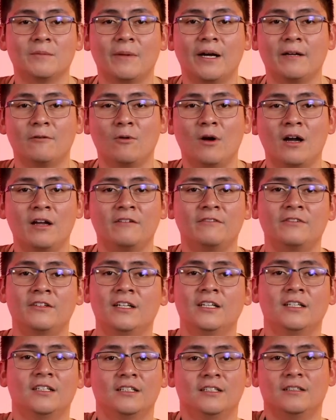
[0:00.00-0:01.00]
My wife,
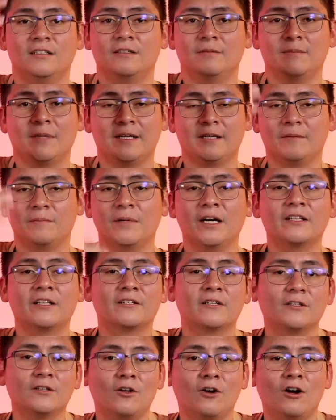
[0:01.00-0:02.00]
my
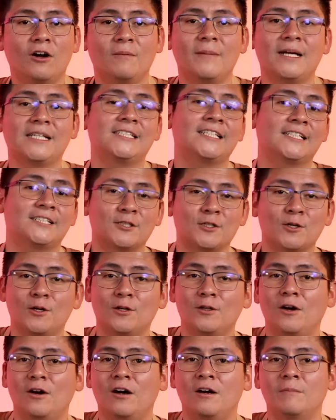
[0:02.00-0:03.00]
mother-in-law, my
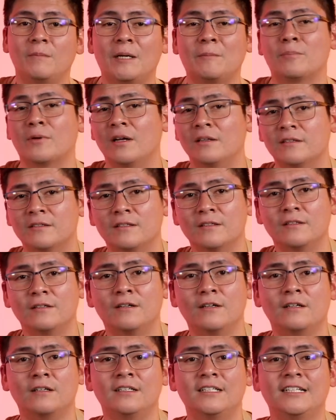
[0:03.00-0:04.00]
sister-in-law, my
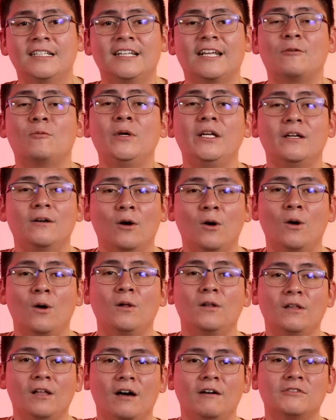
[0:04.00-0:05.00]
brother-in-law, like we all
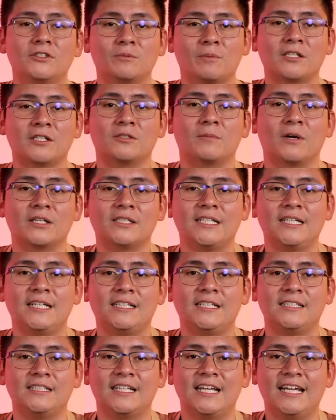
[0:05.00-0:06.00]
love espresso
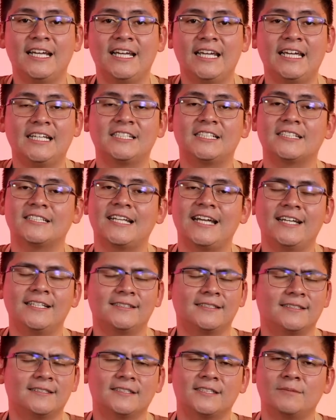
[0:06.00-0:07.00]
martinis. It just
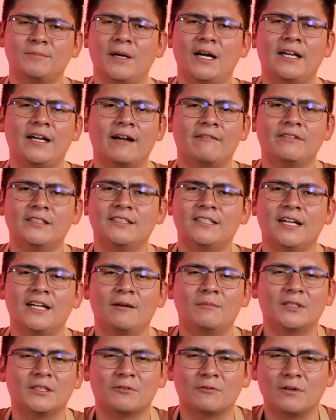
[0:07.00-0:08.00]
hits the spot every time
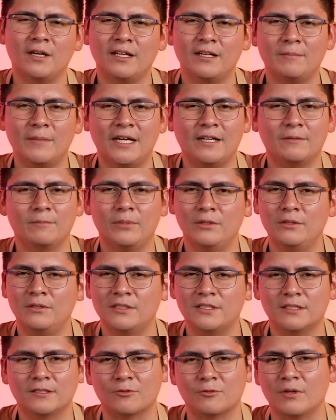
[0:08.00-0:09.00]
with the right amount of
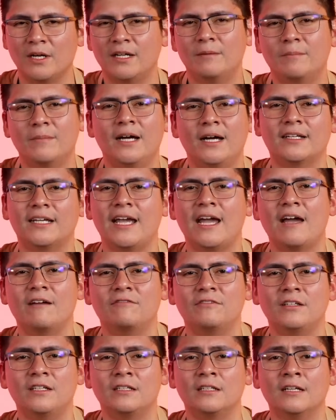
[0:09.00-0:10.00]
booze and the right amount of
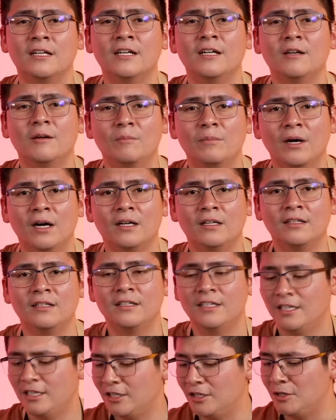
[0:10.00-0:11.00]
caffeine. But
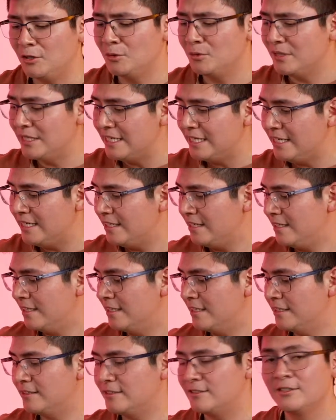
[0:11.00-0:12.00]
you need
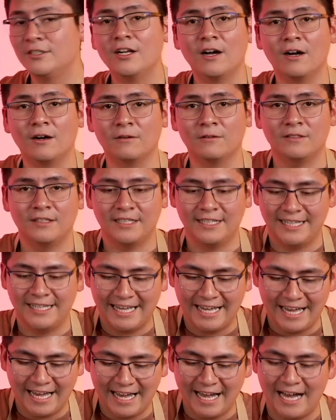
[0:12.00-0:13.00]
to know
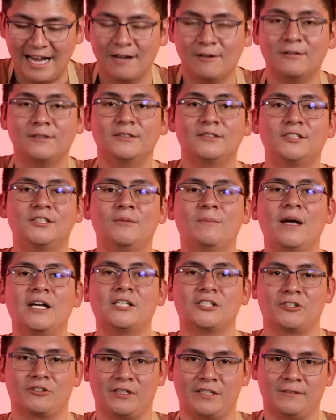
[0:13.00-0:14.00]
how to
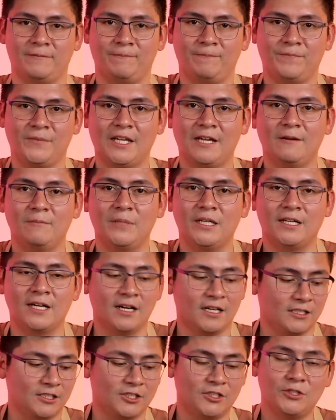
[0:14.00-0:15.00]
measure it
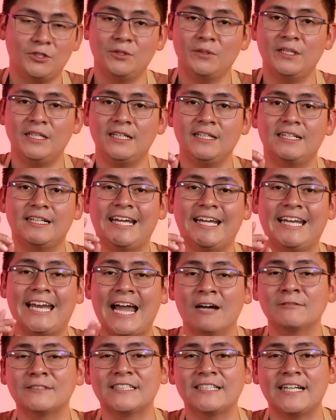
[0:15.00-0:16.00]
because you need 1.5
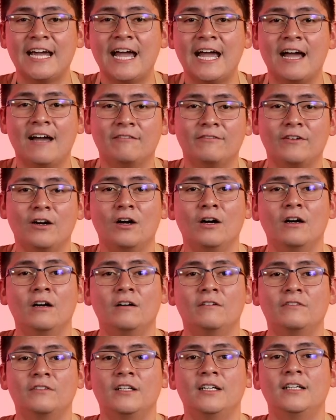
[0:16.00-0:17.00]
ounces
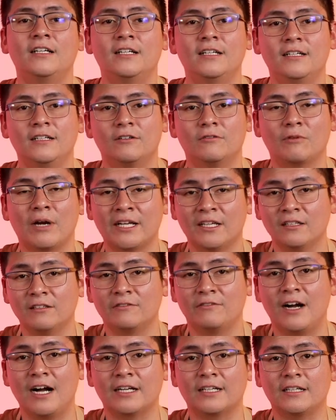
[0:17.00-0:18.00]
of regular
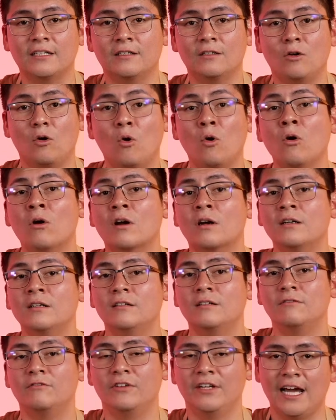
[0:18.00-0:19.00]
vodka or
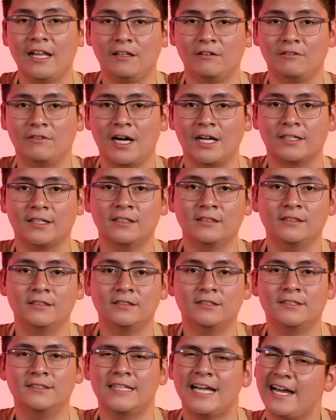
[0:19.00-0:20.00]
vanilla vodka
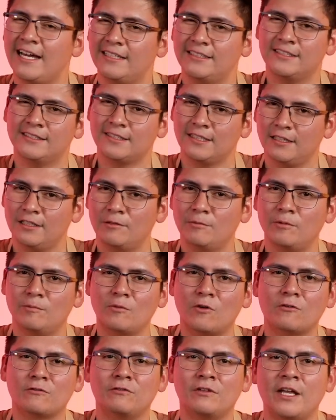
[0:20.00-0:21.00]
to add just a little bit
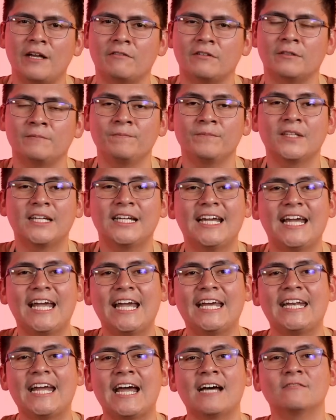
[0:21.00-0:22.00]
more flavor.
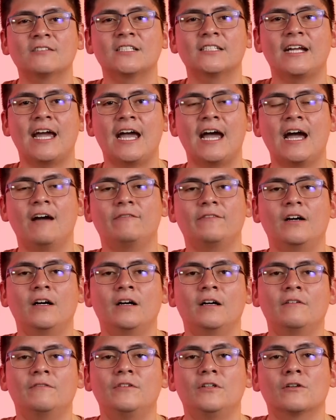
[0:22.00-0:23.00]
1.5 ounces
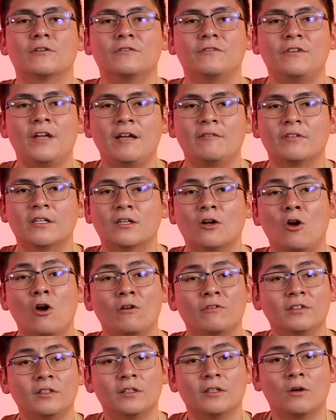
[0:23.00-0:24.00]
of your favorite
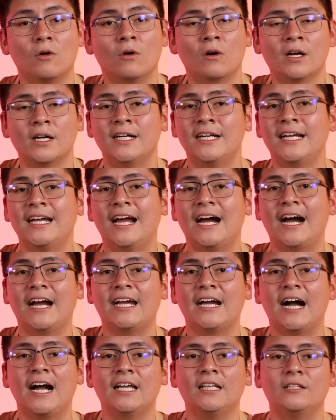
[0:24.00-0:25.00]
coffee liqueur. I
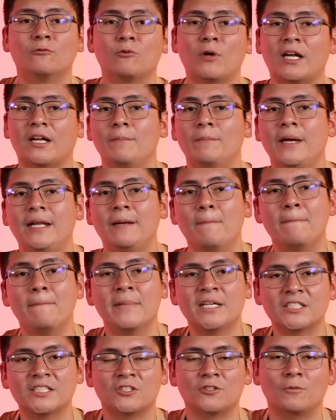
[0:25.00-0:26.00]
highly recommend
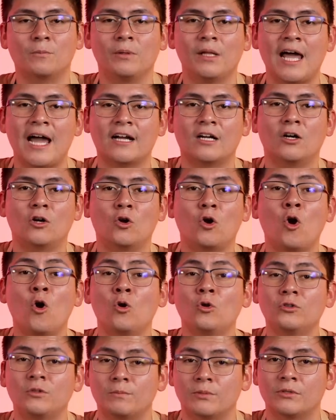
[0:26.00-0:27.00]
Mr. Black
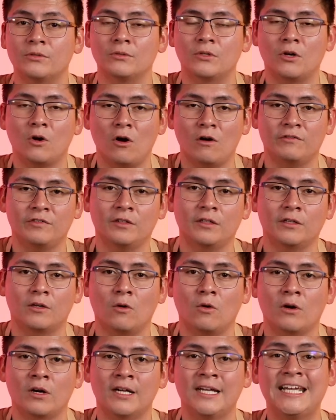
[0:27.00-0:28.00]
cold brew coffee
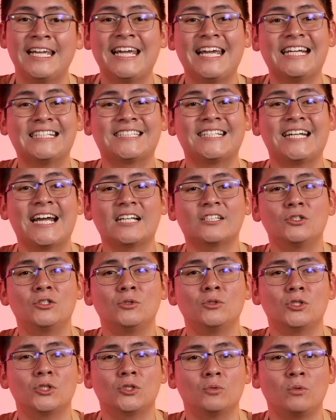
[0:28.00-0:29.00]
liqueur. It's not
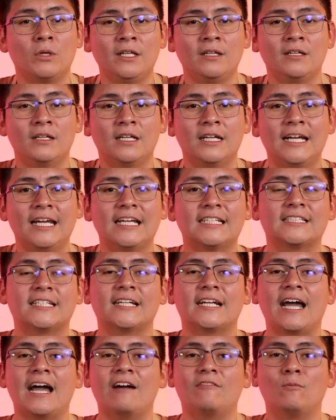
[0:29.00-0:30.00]
too sweet. It's going
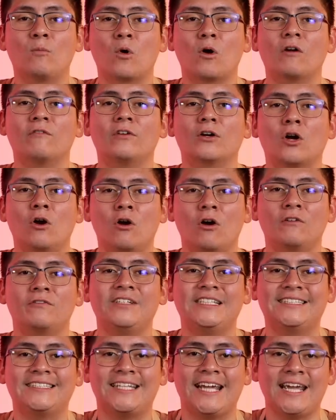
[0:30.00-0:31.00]
to have more of a
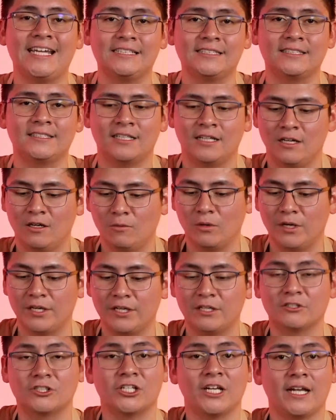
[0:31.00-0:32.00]
coffee taste when
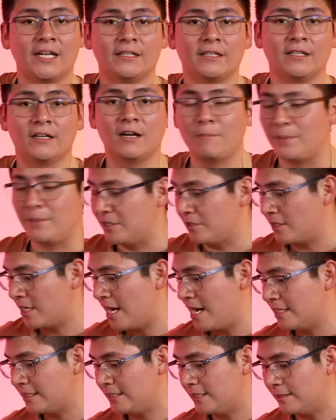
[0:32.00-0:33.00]
you're shaking it up in your
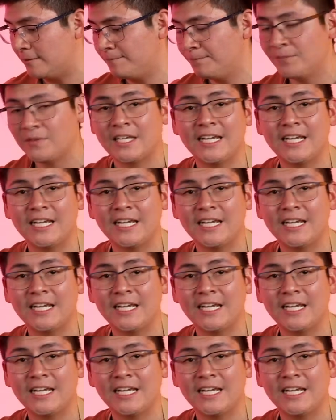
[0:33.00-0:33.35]
cocktail.